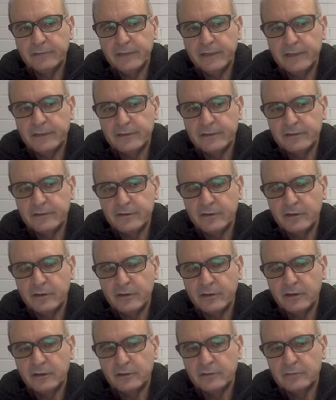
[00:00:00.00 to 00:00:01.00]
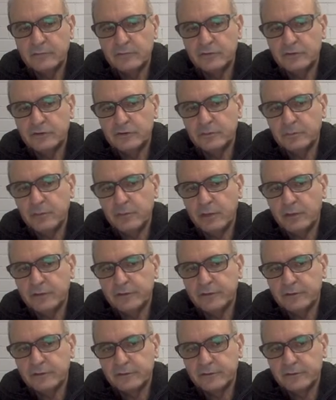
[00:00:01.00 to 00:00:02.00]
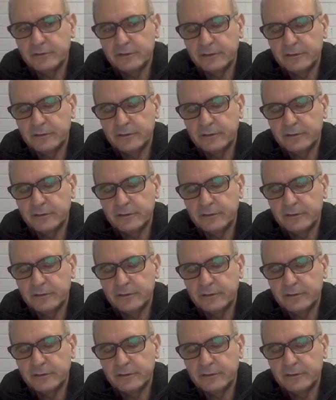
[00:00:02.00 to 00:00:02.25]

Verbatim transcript: hand side, which is plus 6.